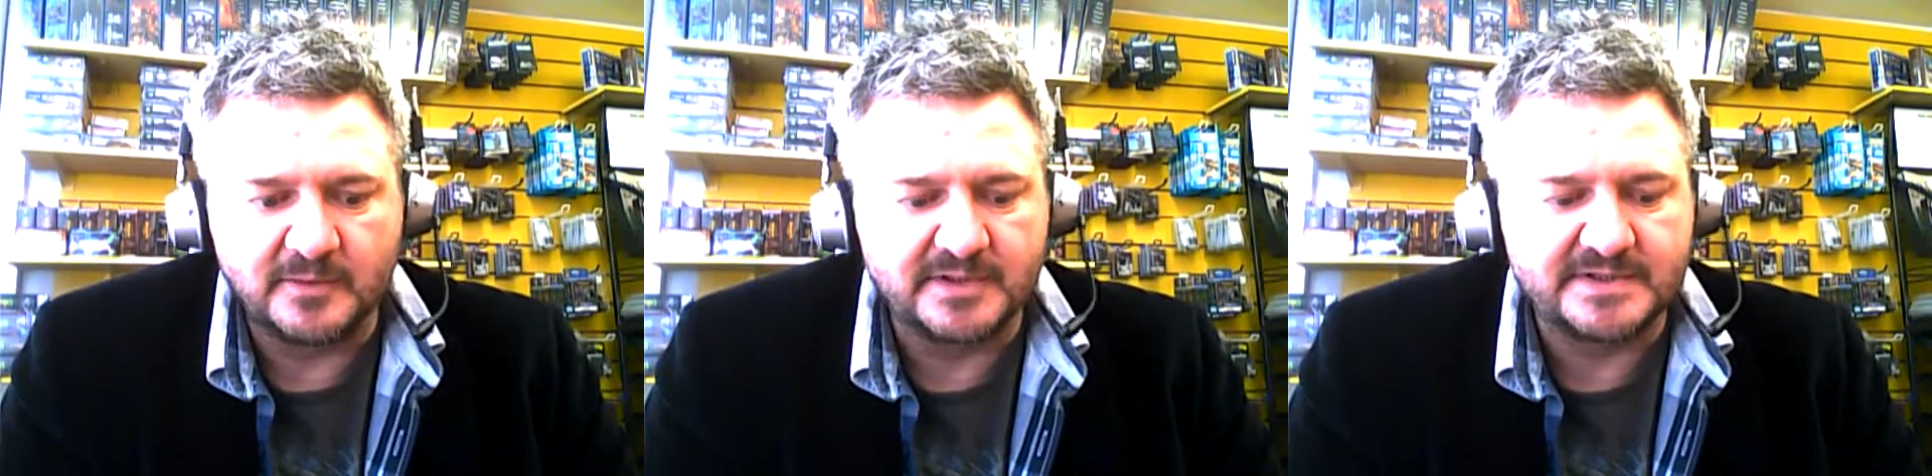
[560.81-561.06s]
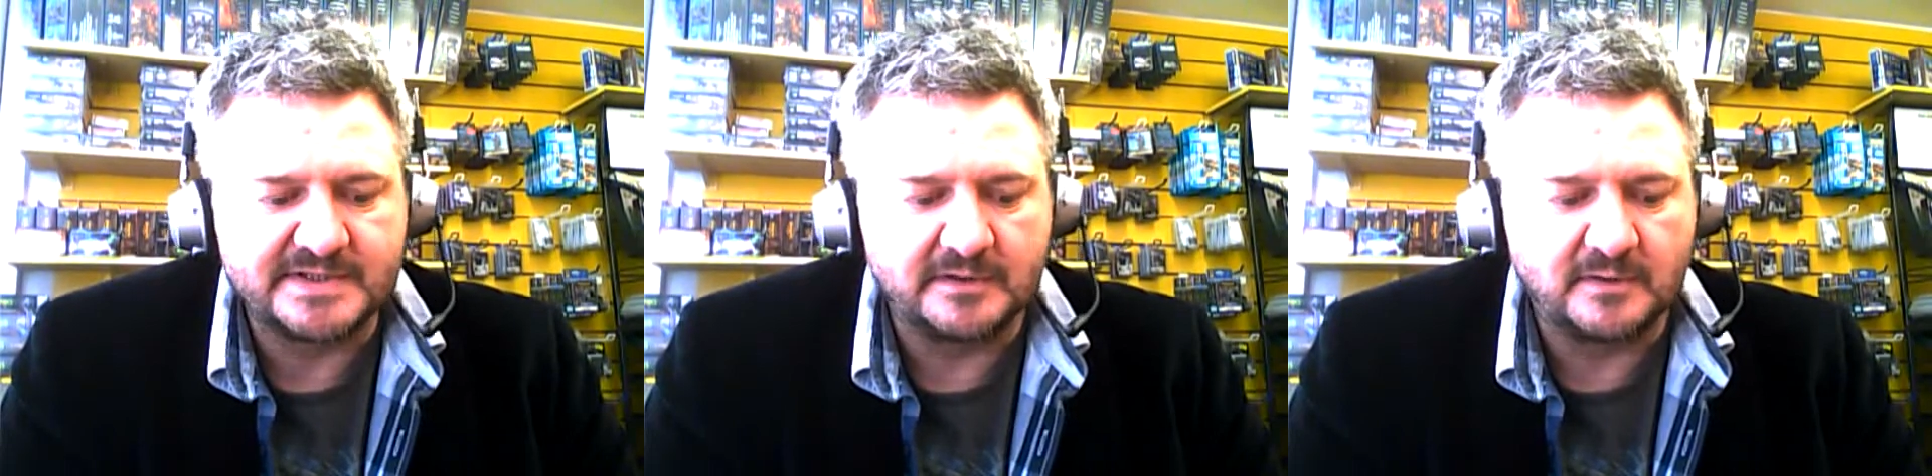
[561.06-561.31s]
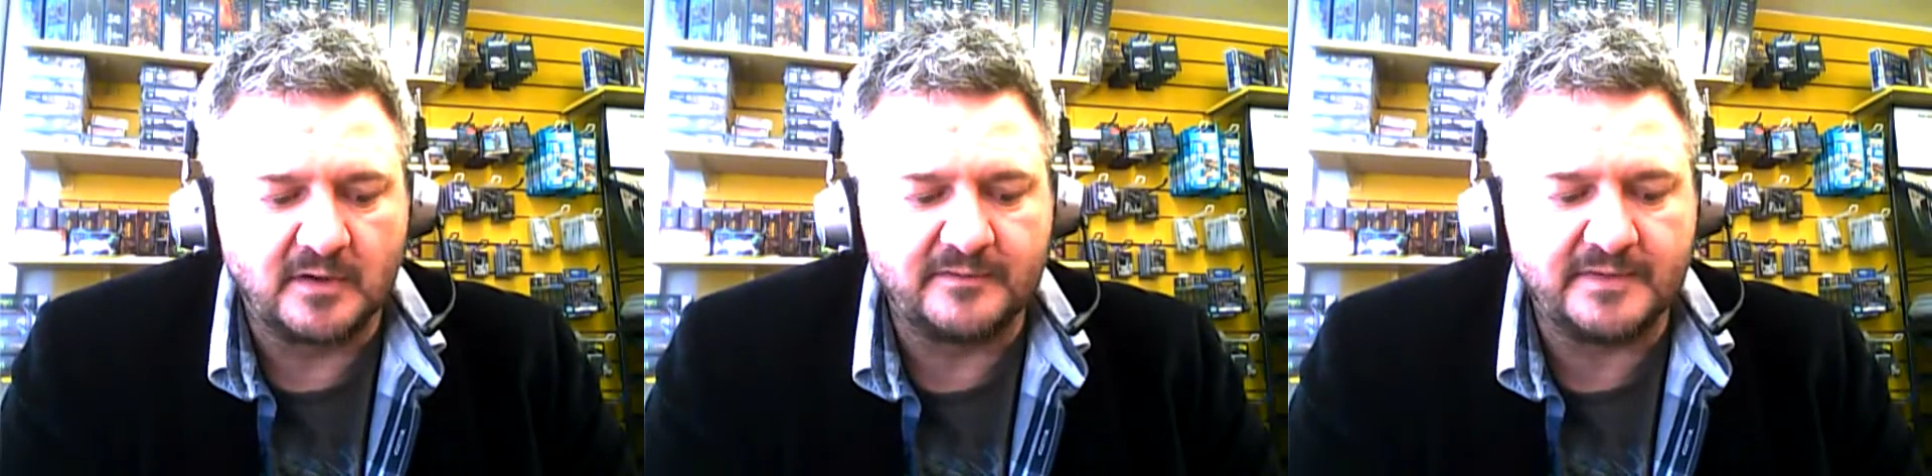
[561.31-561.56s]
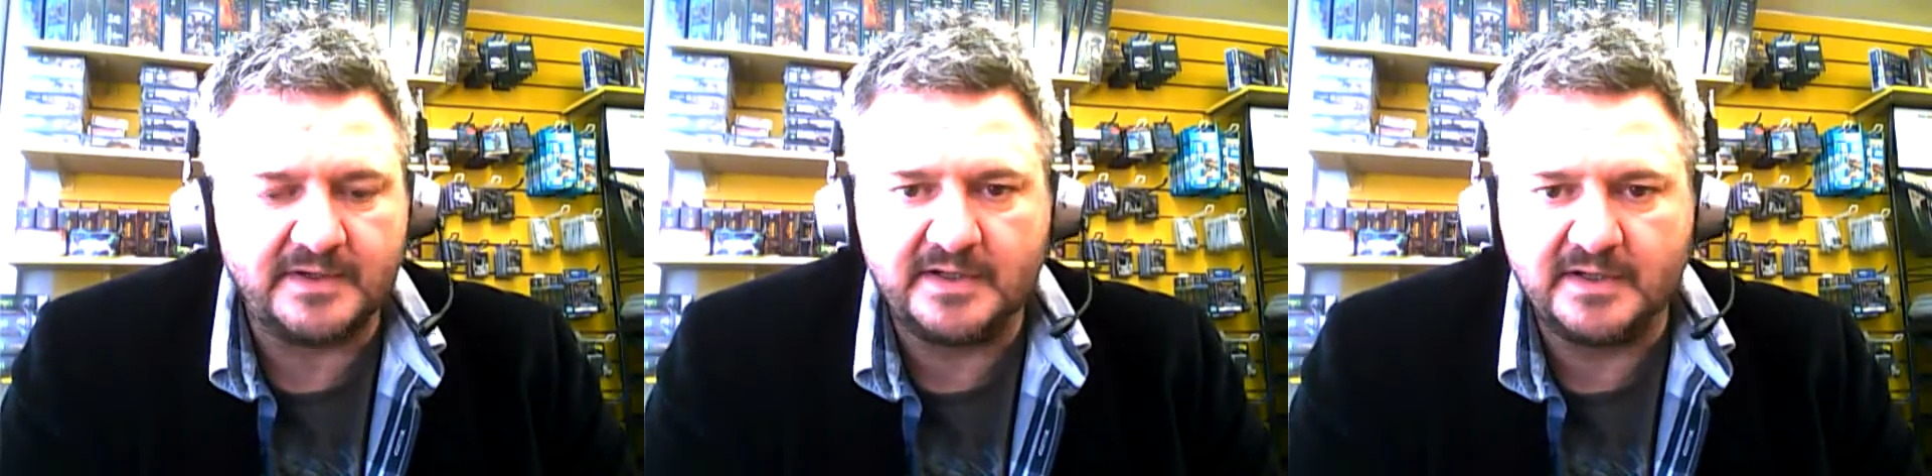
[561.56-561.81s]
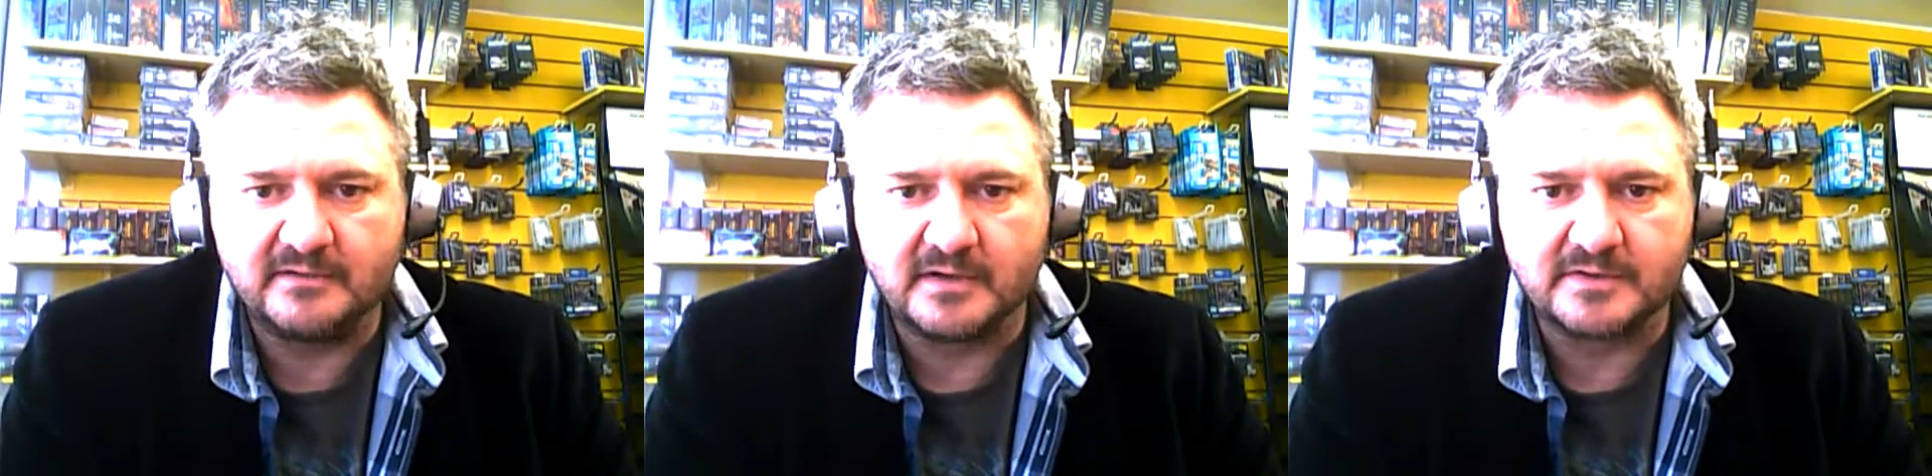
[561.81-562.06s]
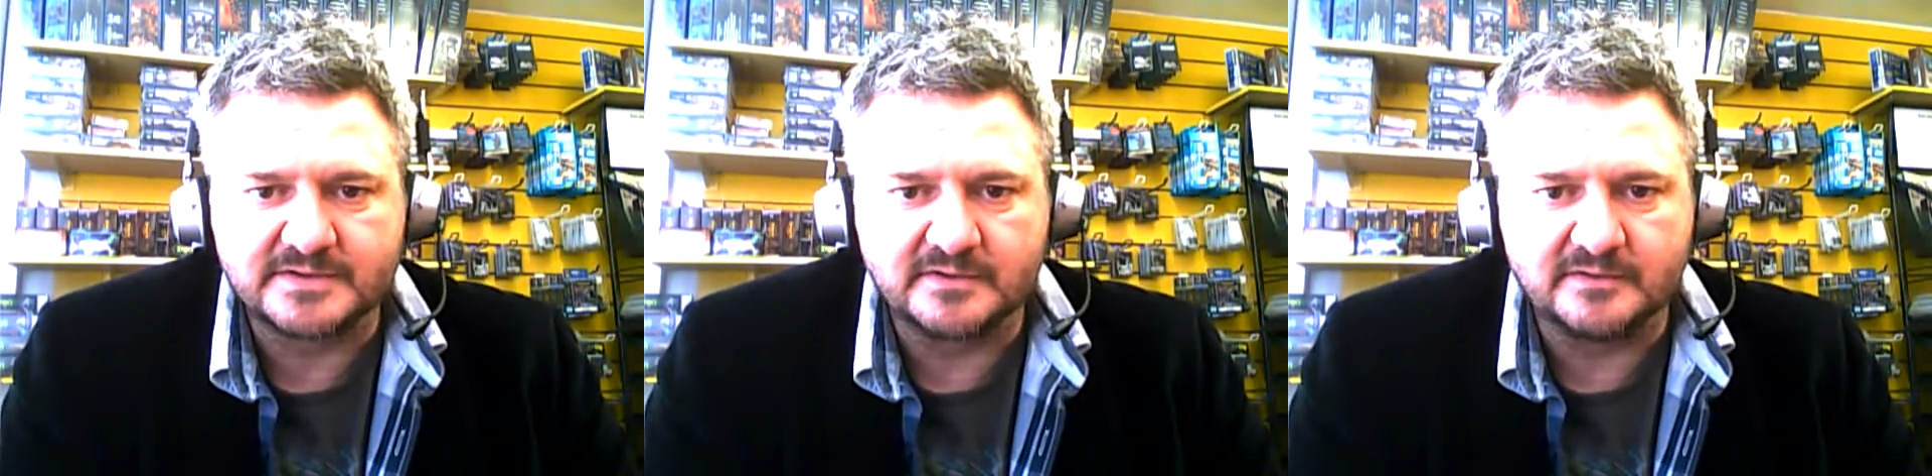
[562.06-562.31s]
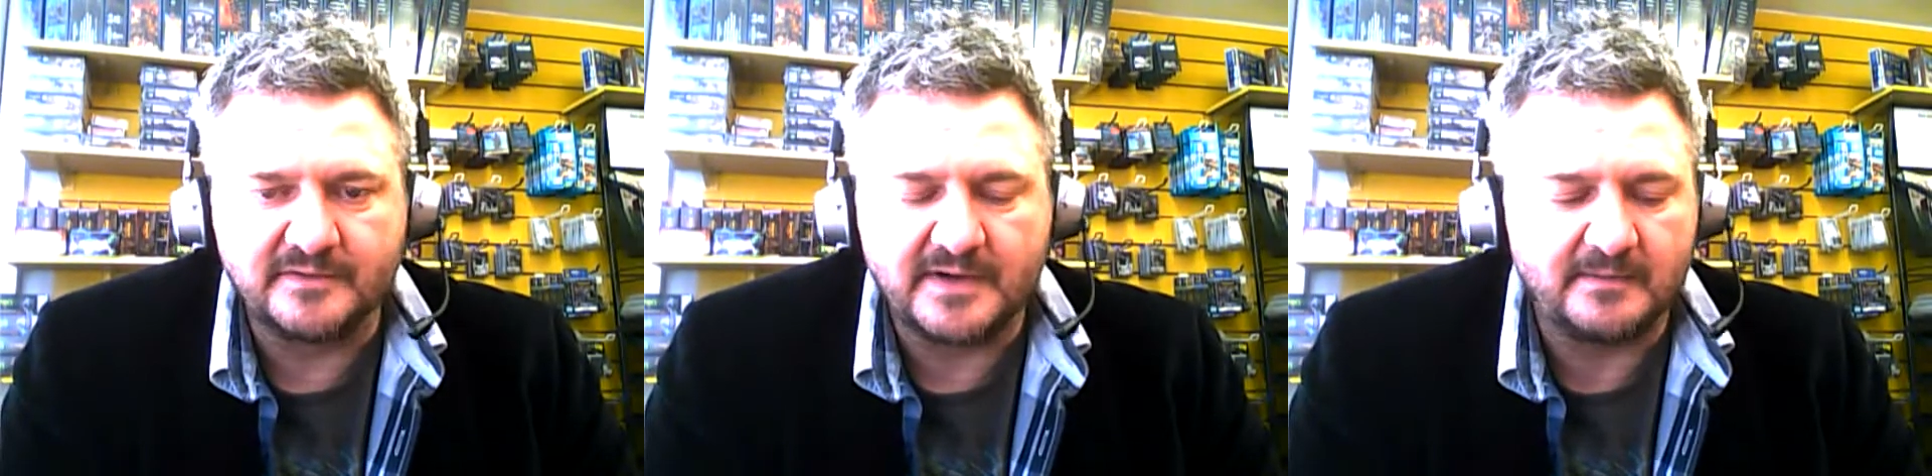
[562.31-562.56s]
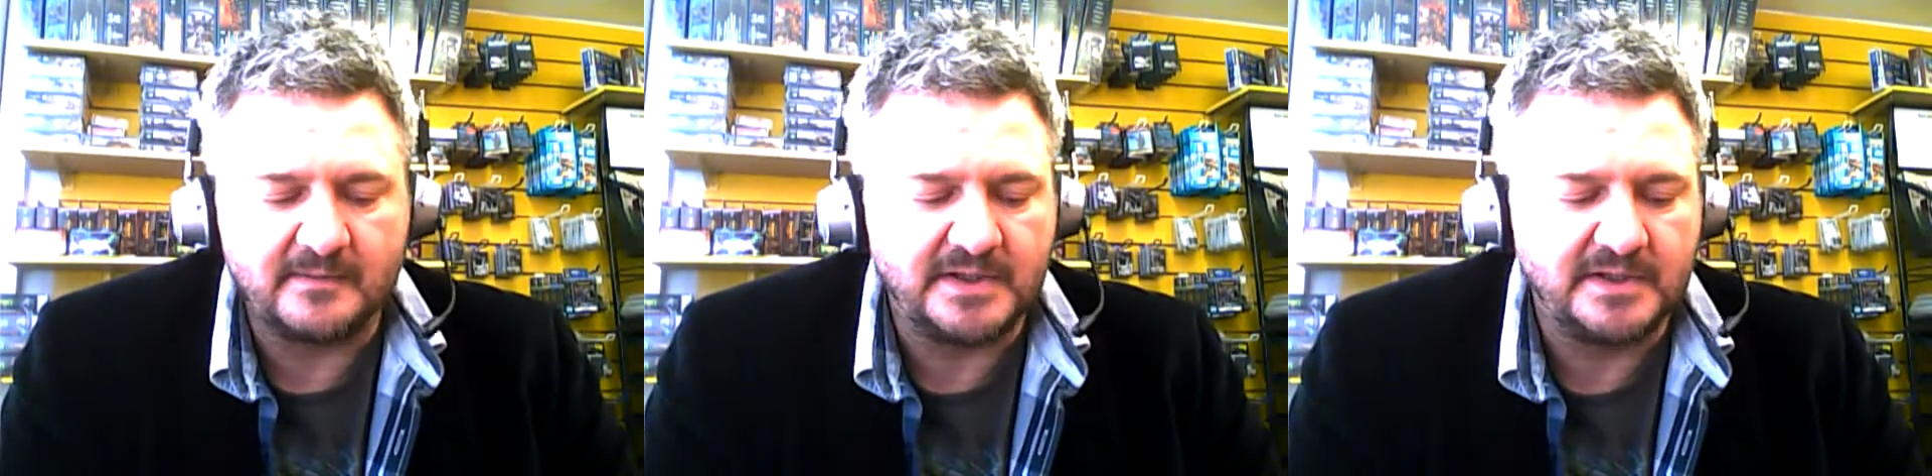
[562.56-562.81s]
We're going to see a lot of E-Hero stuff
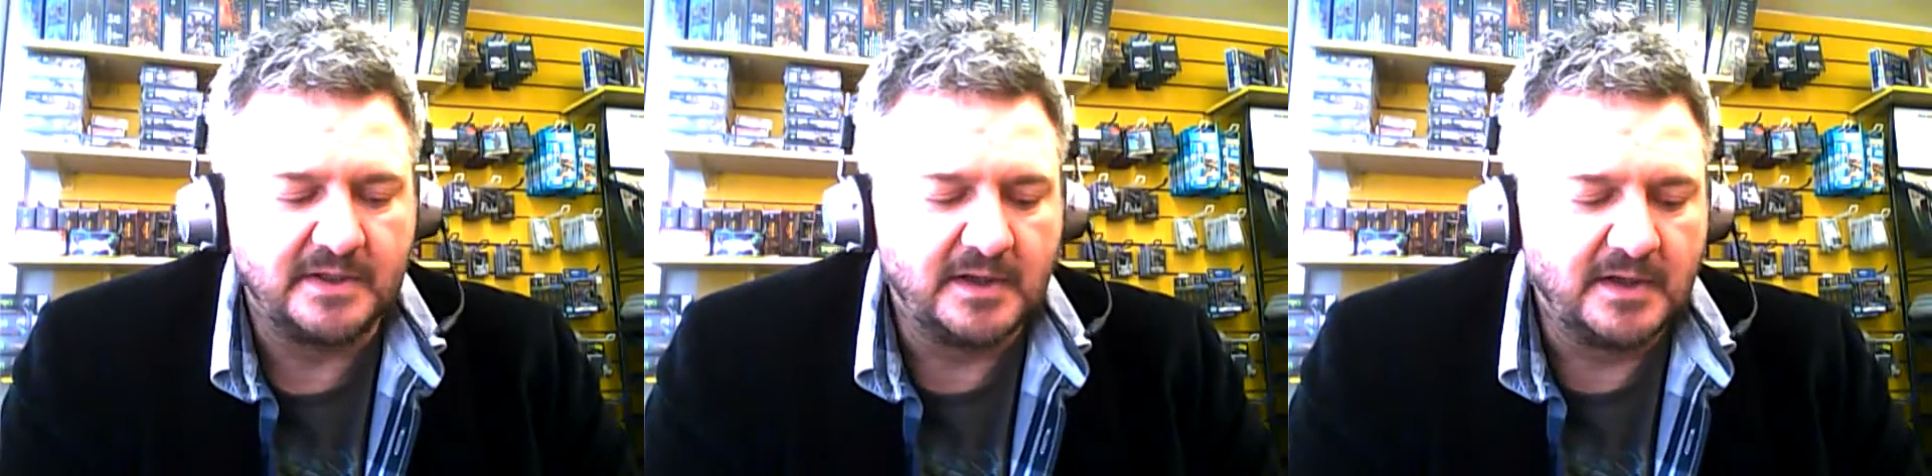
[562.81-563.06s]
happening,